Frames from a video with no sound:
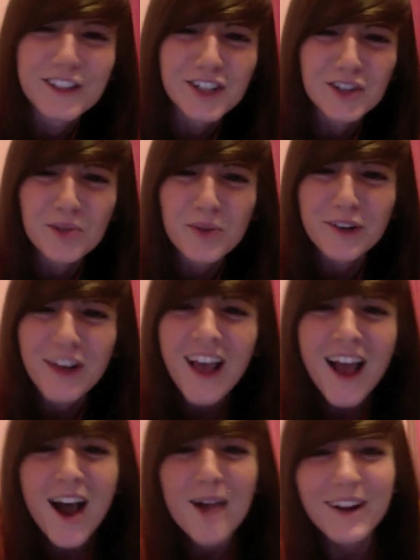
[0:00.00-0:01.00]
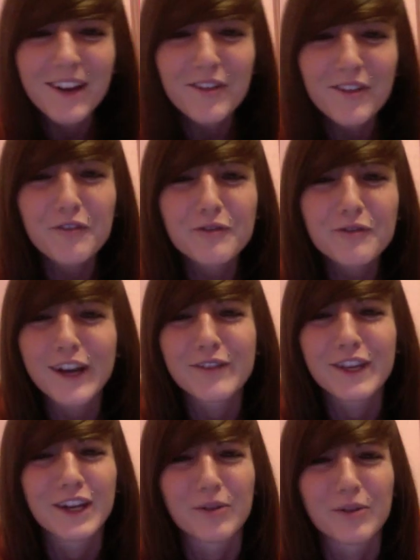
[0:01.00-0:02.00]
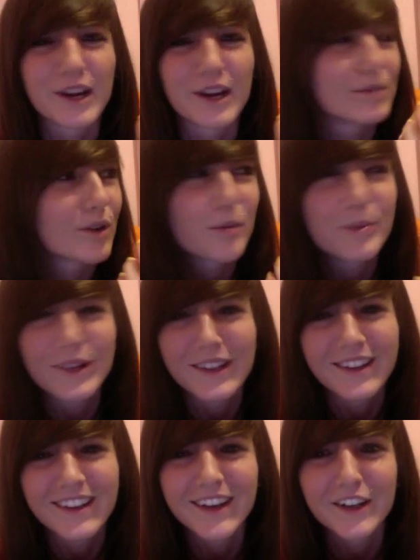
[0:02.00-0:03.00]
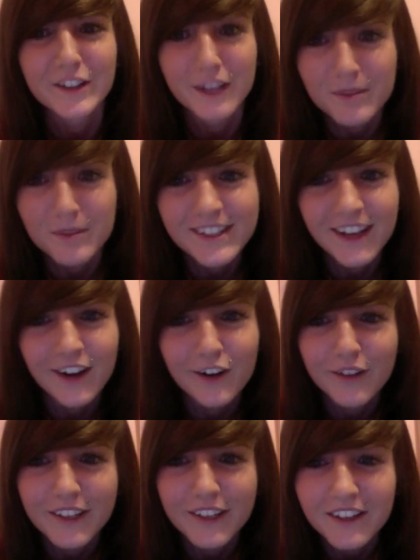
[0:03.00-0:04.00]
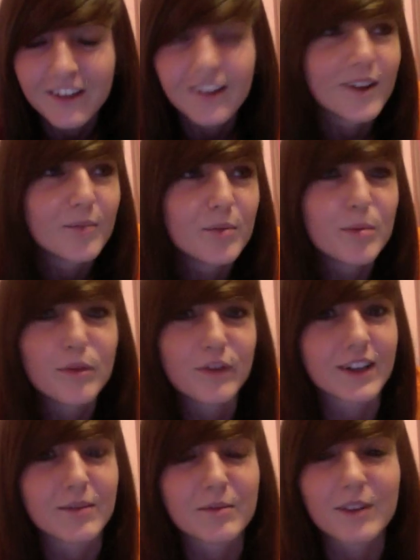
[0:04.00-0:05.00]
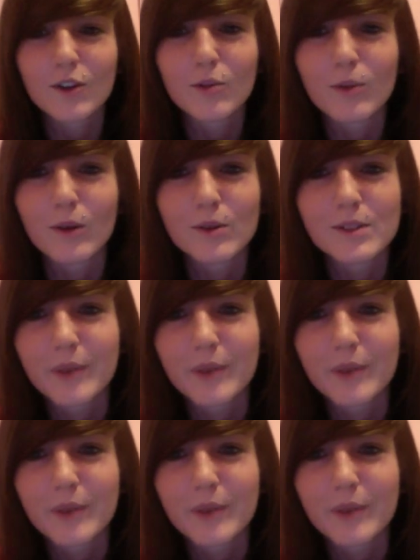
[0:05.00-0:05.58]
such a weird... I'm not even afraid of getting raped or being killed. I'm scared of, like, people finding a gross